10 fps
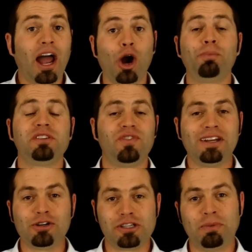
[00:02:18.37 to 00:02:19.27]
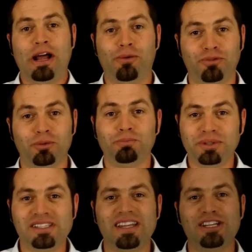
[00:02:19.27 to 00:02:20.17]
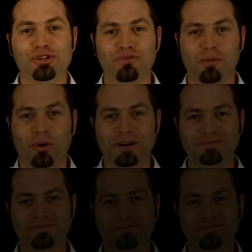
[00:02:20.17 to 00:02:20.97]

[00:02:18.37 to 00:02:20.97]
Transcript: I hope this video has been helpful. Please stay tuned for more.